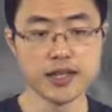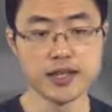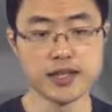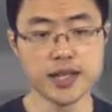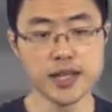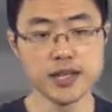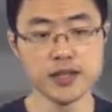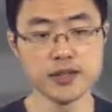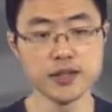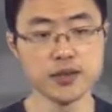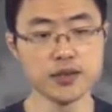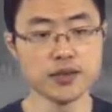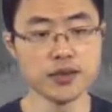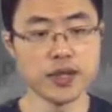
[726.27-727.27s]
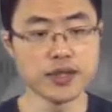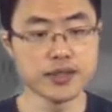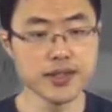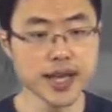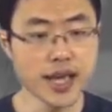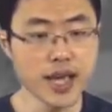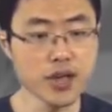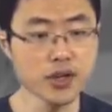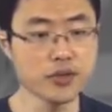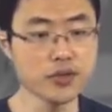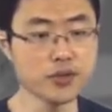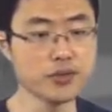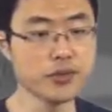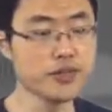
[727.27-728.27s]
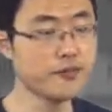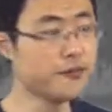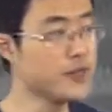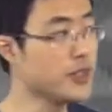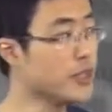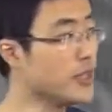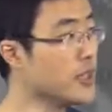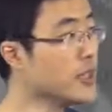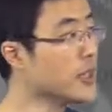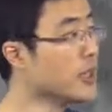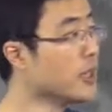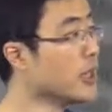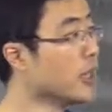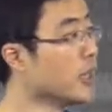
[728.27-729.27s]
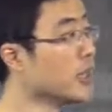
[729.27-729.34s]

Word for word: then as n goes to infinity,